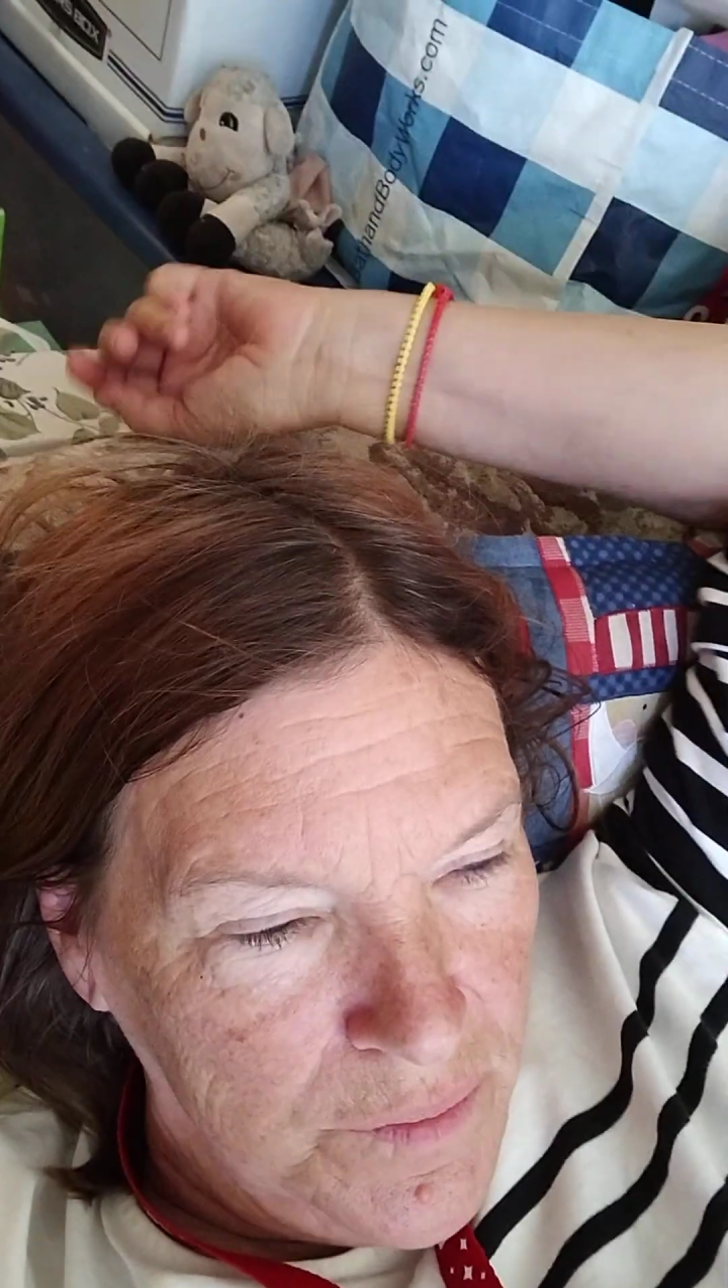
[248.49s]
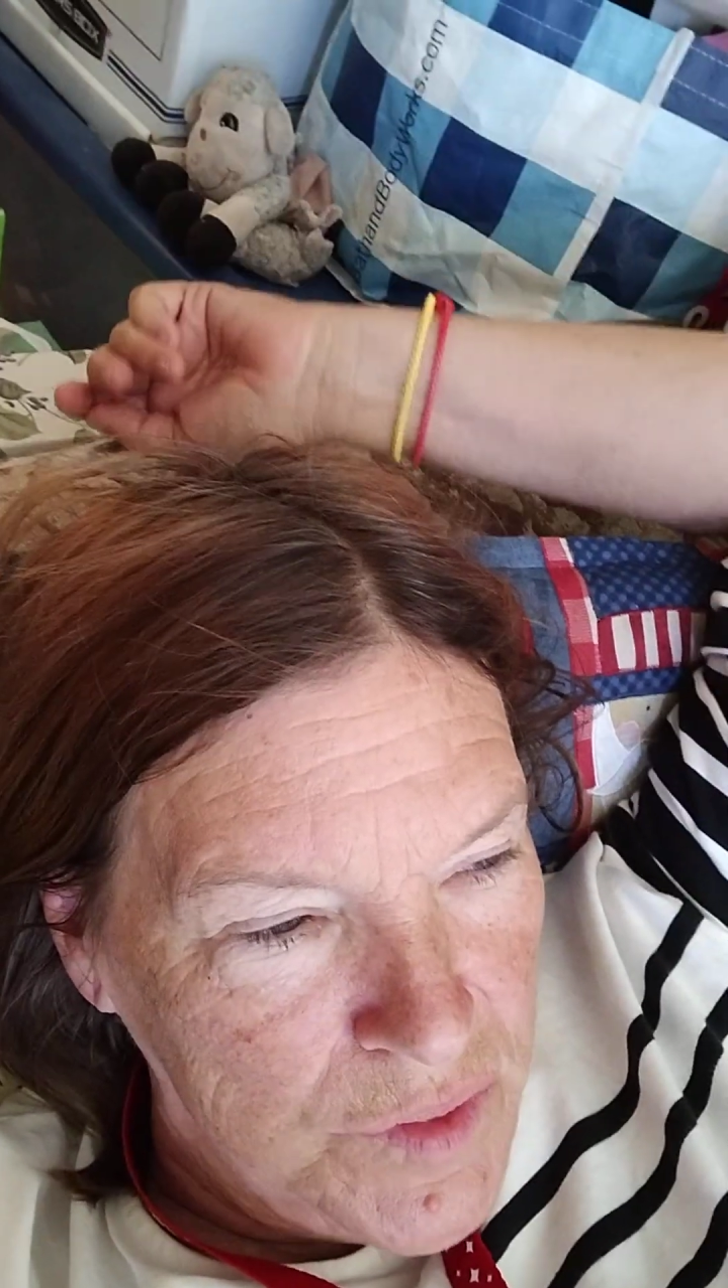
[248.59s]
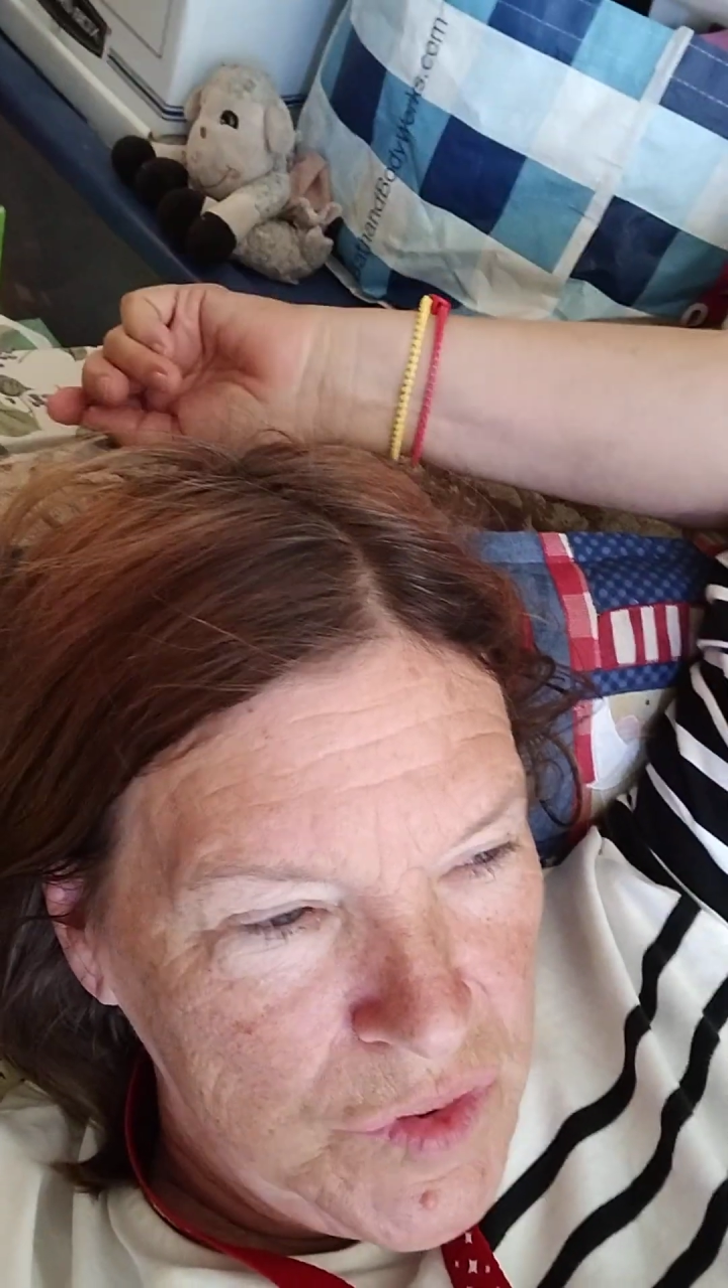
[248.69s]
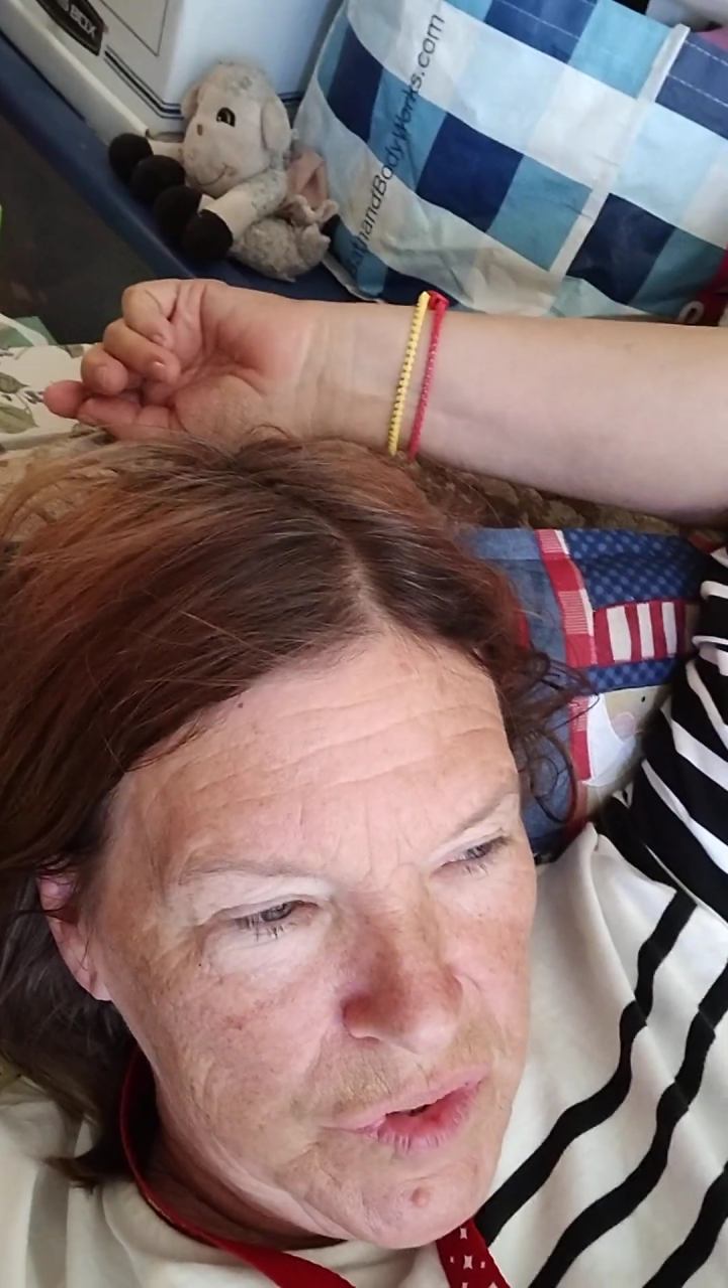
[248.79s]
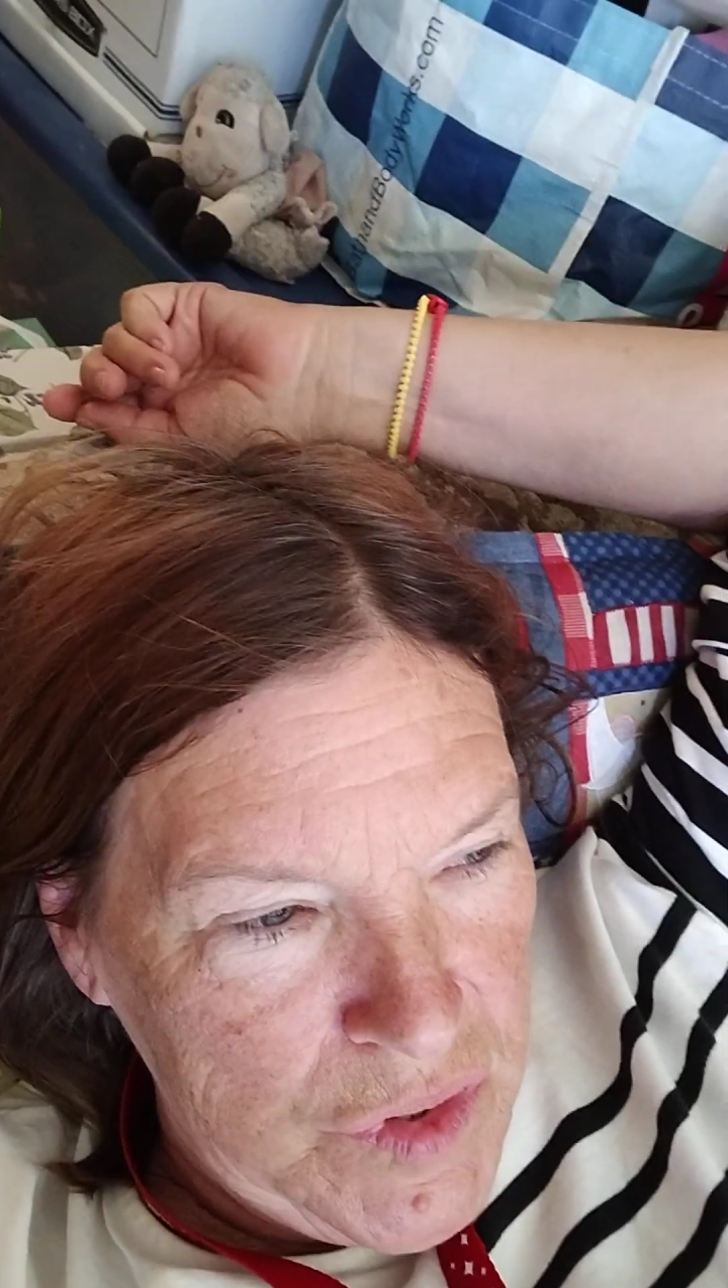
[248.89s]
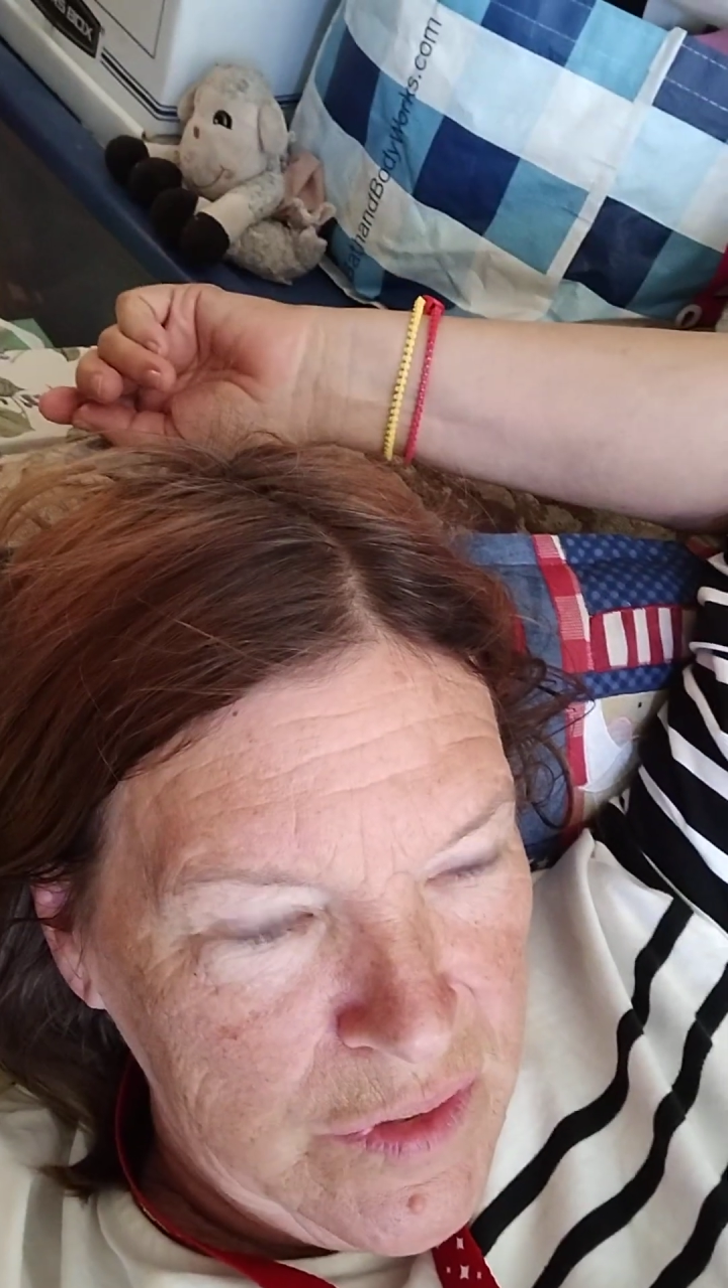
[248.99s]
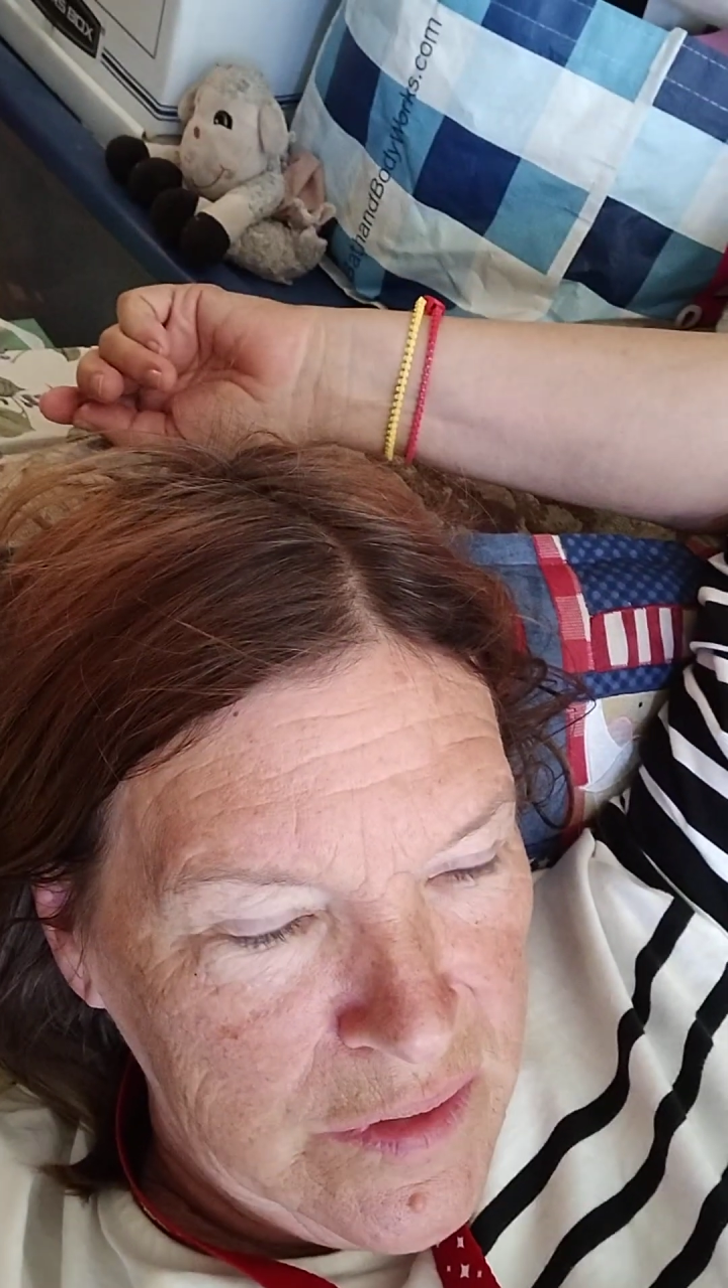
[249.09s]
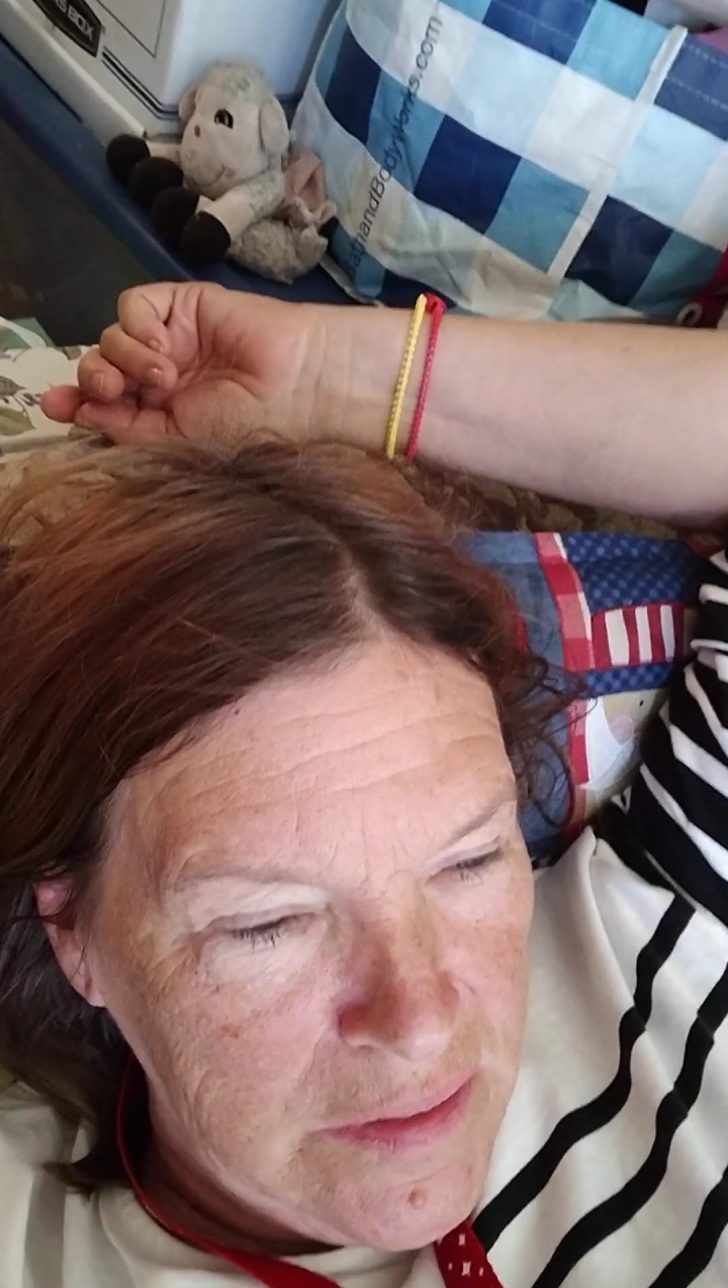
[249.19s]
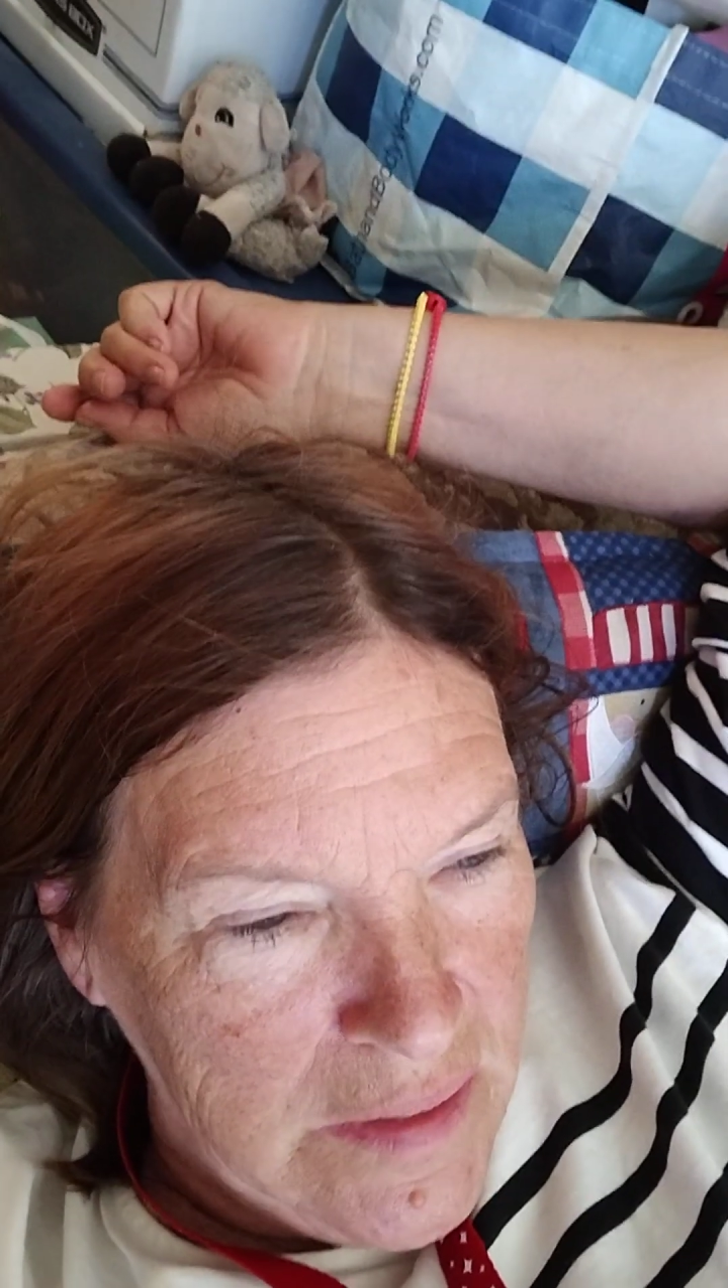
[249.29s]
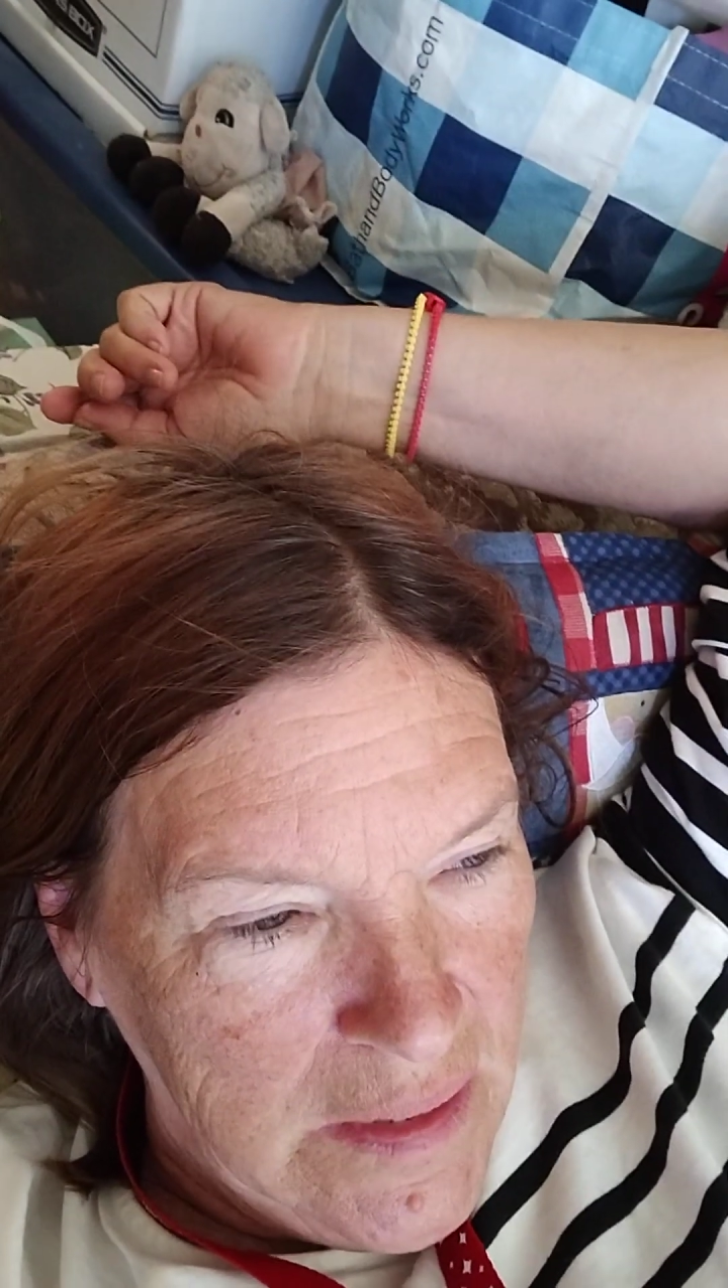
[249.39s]
I was just in
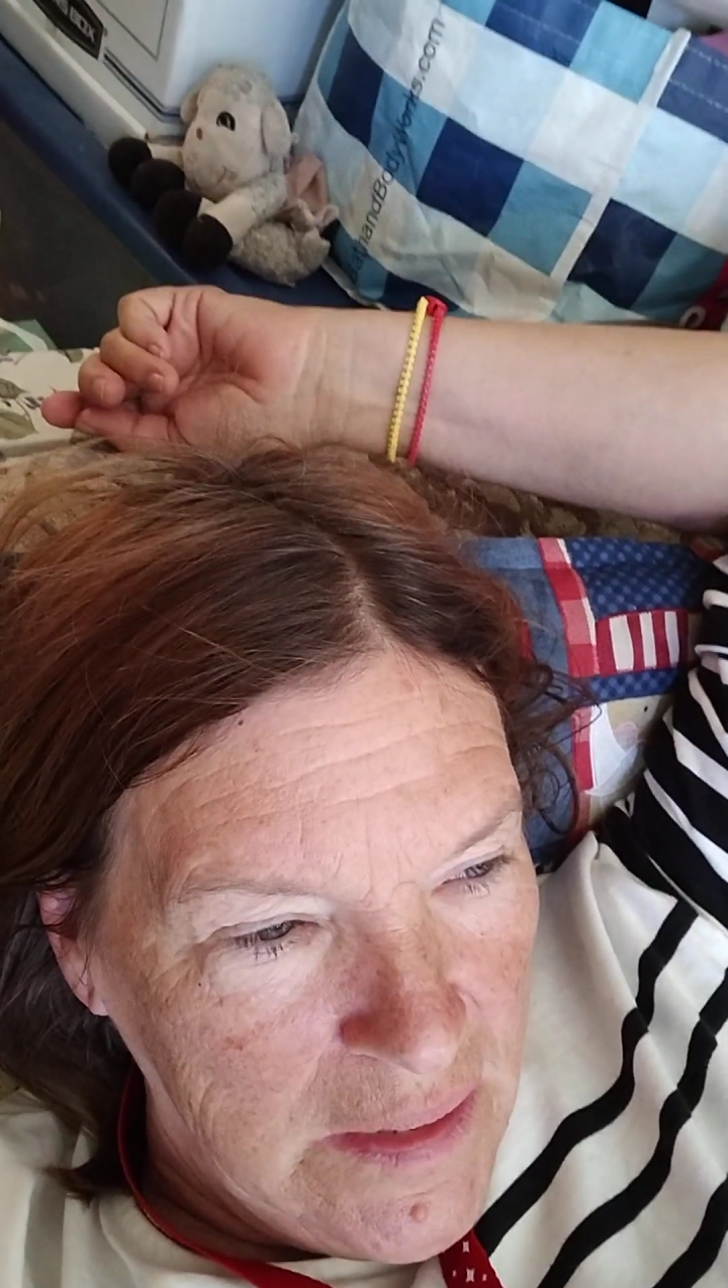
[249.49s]
the